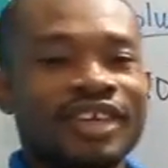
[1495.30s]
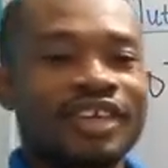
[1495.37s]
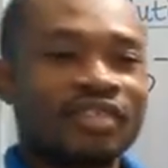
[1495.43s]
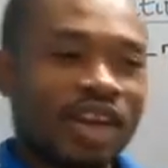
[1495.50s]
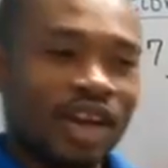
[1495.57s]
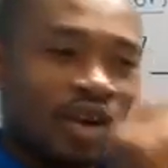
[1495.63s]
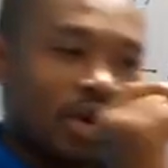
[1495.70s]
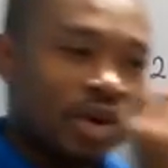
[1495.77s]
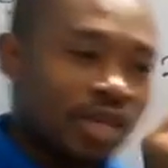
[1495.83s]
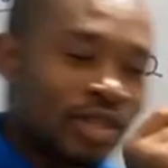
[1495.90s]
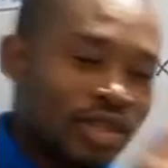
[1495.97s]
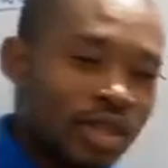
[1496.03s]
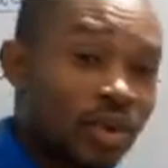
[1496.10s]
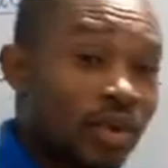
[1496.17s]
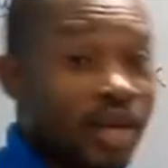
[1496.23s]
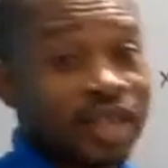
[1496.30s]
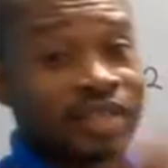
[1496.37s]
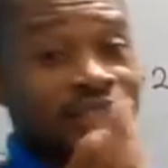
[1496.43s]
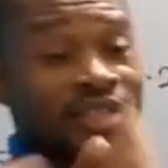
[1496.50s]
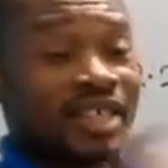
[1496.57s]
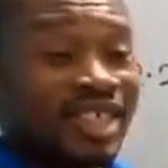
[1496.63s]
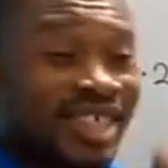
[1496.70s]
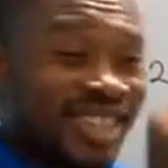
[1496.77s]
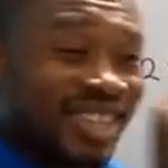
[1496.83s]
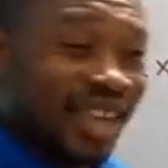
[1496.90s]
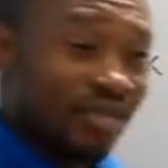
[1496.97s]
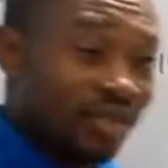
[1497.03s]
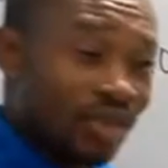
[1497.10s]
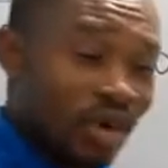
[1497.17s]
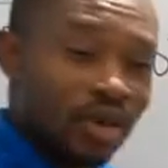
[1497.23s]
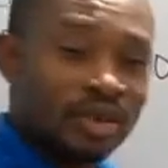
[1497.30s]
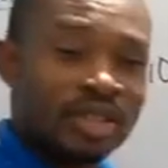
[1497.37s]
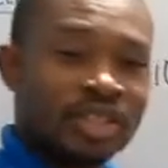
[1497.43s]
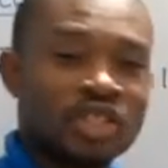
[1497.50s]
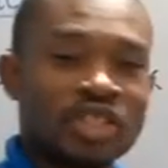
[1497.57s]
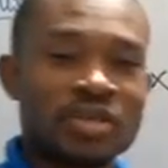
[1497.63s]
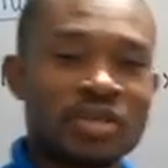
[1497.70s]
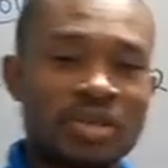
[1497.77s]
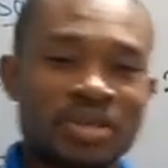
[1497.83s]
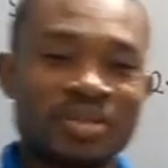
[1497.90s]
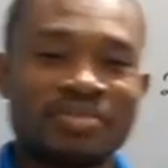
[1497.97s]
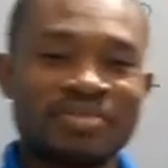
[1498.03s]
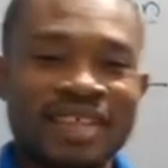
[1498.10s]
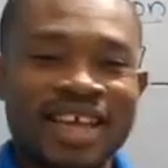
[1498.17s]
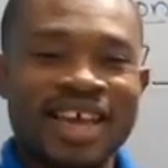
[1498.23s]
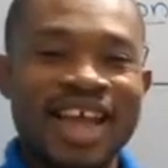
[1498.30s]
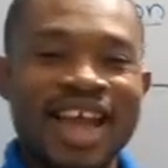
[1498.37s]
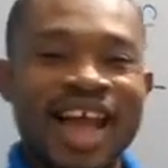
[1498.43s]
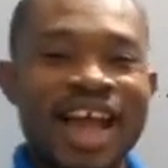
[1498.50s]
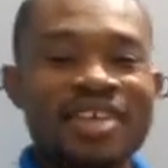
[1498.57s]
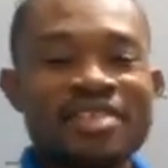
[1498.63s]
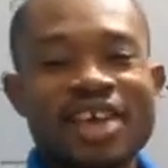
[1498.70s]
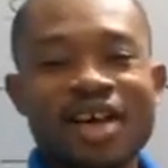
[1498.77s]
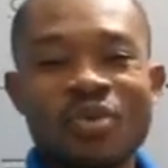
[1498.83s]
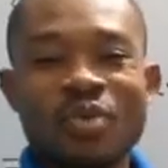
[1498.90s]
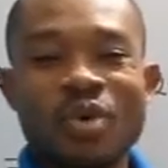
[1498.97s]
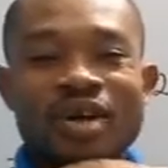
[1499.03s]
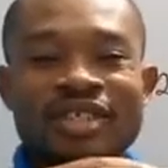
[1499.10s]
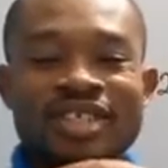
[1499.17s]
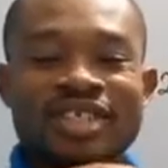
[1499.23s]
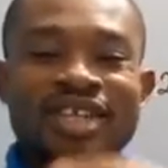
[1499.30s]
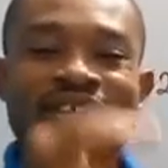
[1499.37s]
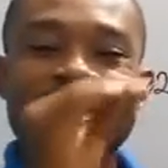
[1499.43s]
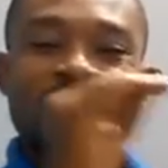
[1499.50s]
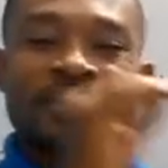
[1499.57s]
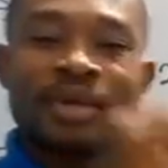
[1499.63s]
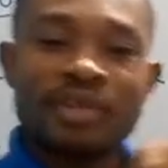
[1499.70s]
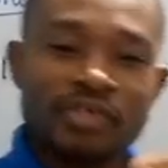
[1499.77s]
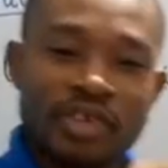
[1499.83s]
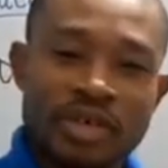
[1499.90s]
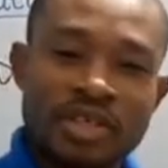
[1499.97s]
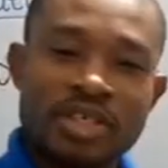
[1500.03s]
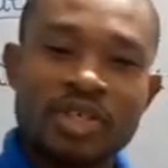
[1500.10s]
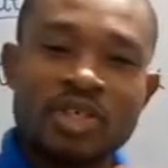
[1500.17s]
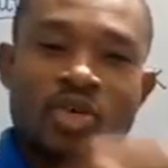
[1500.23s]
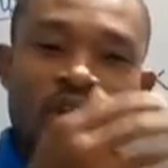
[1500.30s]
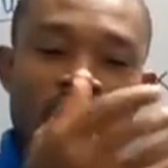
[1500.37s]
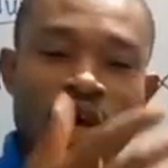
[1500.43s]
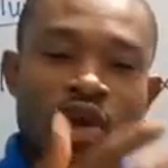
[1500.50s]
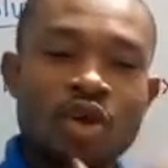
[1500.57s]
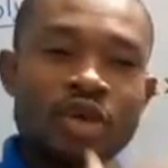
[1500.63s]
If you are owing someone, let us say 7 oranges, and you now want the number of oranges you are